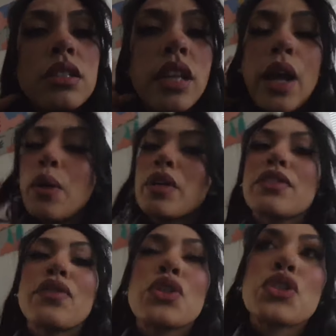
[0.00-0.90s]
I always
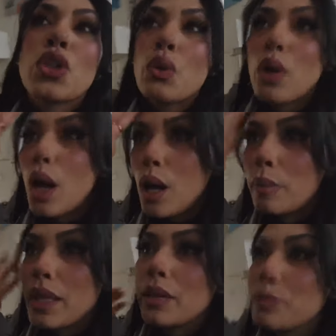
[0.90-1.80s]
feel so
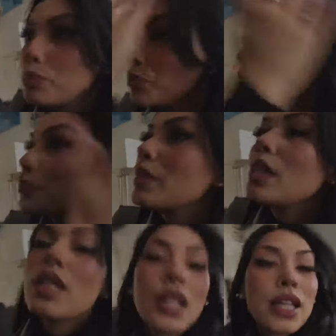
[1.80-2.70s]
calming
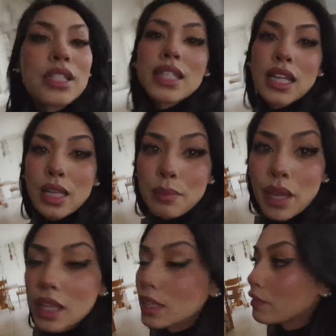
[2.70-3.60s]
sitting in
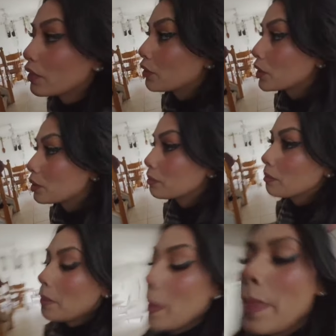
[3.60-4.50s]
my living room.
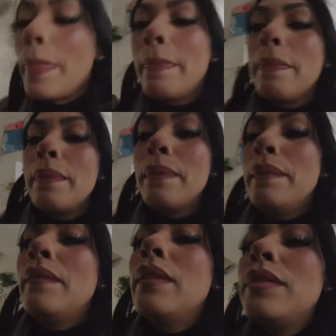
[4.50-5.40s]

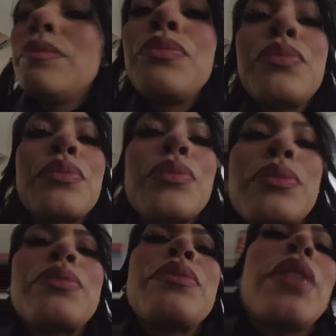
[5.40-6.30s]
I